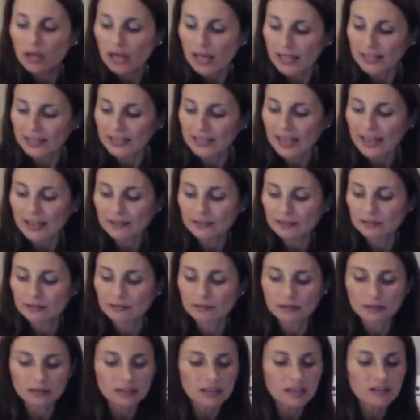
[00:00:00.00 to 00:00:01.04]
I get
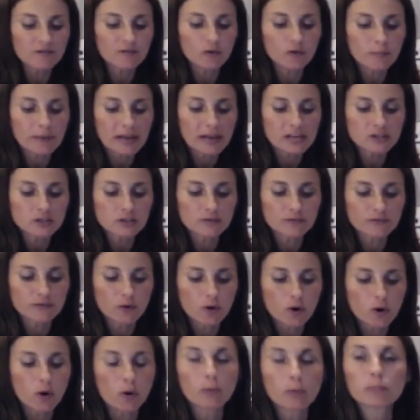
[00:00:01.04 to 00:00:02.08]
information
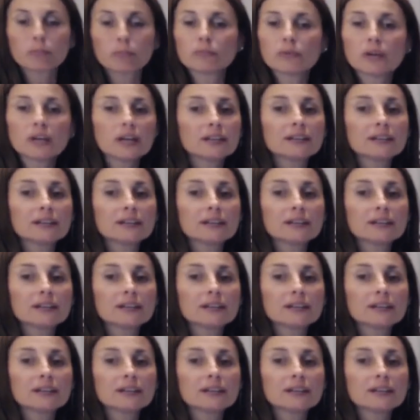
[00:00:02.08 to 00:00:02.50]
from